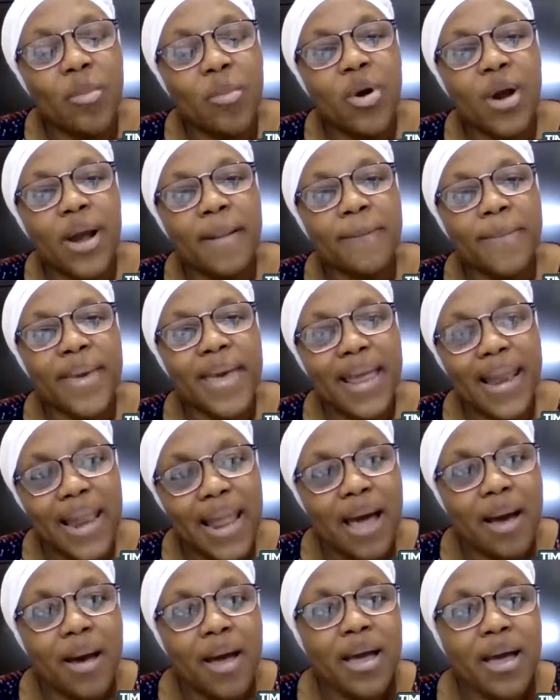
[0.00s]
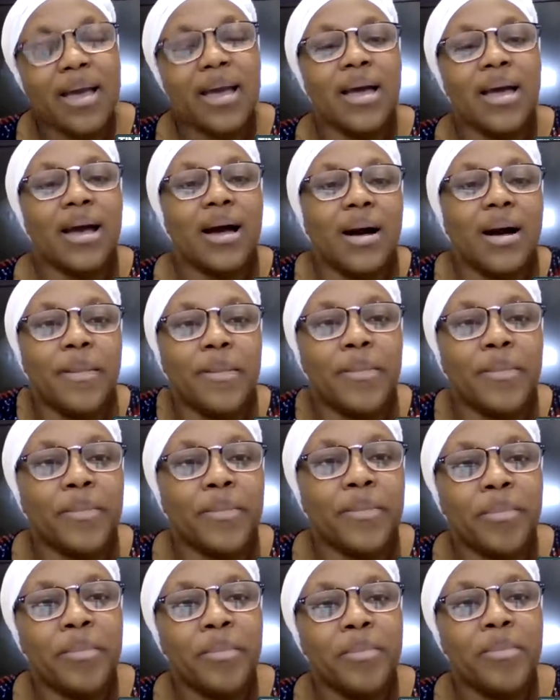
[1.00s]
Mokapelo.
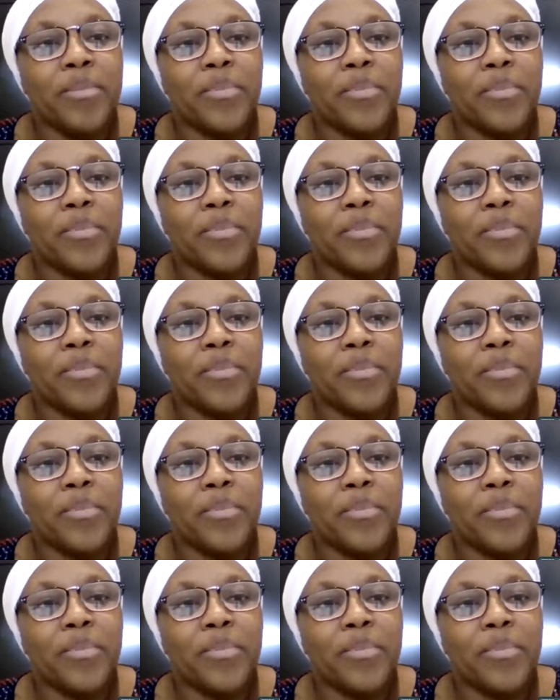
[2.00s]
I'm